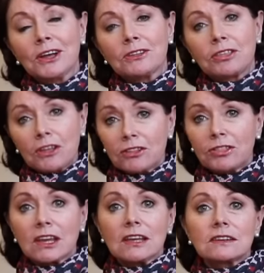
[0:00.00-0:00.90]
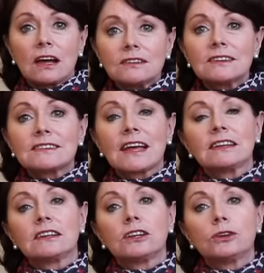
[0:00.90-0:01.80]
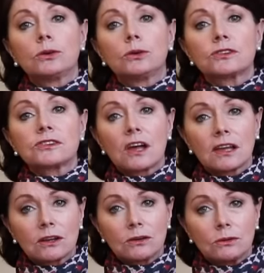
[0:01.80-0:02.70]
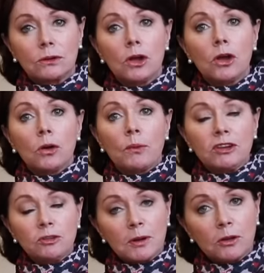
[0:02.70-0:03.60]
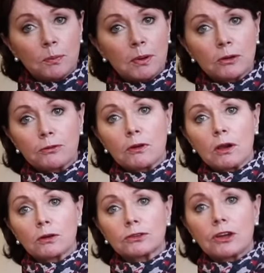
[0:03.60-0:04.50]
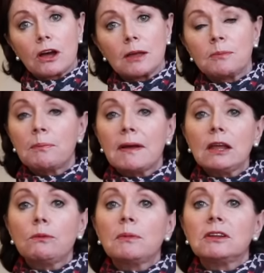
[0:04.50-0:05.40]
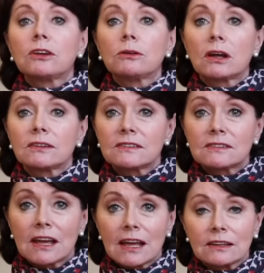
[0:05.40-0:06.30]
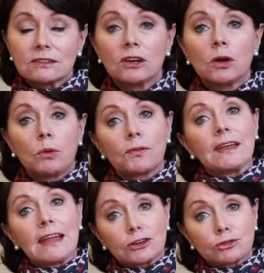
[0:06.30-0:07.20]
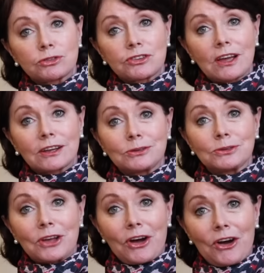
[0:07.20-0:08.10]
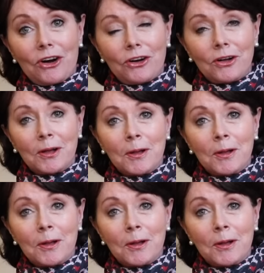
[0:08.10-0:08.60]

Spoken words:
The third thing is understanding your cycle. When you've been on the pill for a long time, many women don't understand what their natural cycles are.